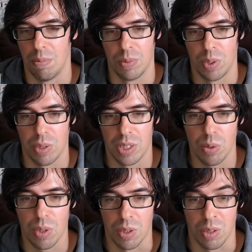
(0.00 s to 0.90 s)
So it's still
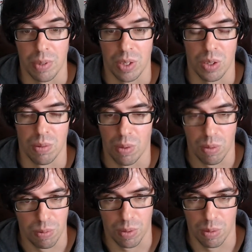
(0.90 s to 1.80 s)
going to be useful
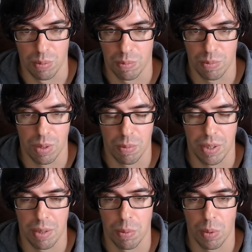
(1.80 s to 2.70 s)
for the
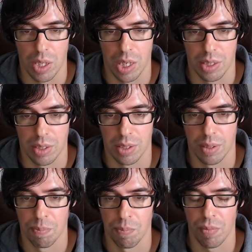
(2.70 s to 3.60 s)
people that
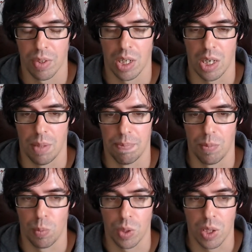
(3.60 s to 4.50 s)

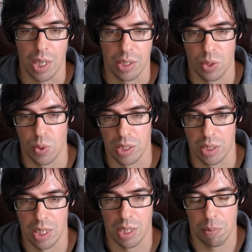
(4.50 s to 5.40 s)
would like to
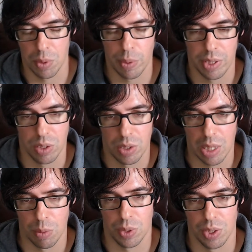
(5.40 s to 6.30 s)
translate between those
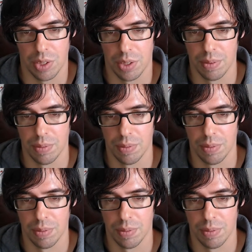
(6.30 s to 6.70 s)
languages.